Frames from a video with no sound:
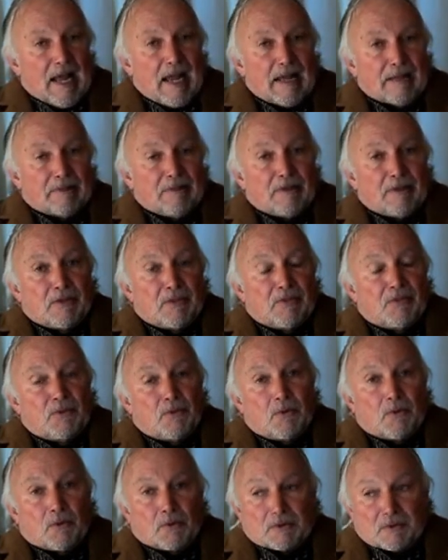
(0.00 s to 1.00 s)
at the
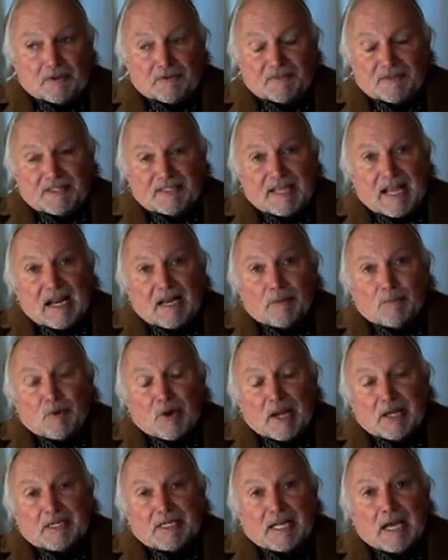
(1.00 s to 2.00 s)
thought of
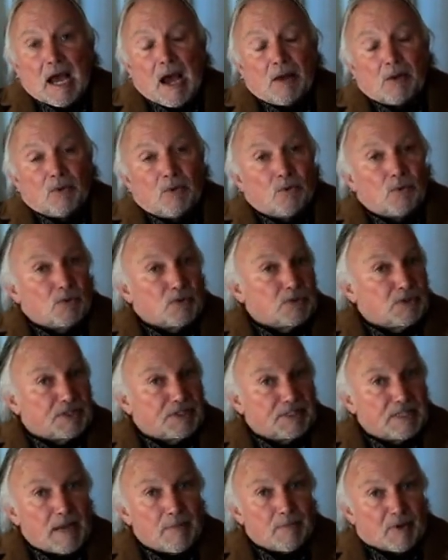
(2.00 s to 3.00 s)
celebrating our Lord's
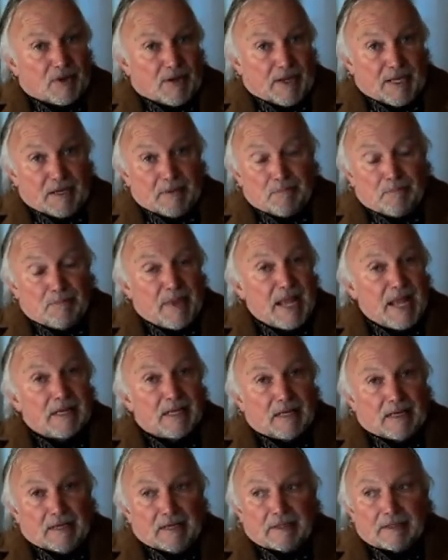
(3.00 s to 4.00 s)
Supper in
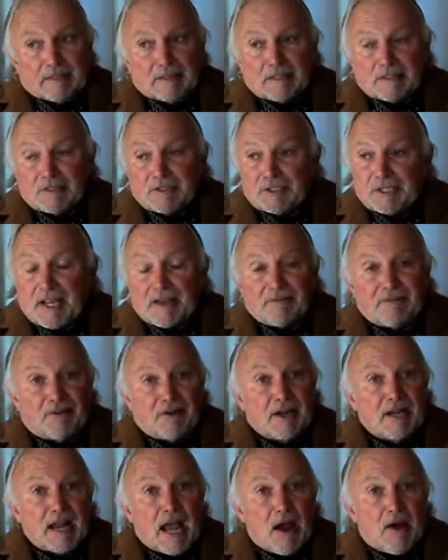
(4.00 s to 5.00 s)
Benelin,
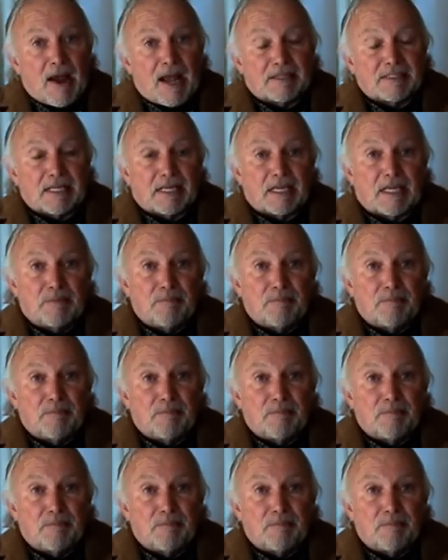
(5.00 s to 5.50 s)
Geoffrey now has a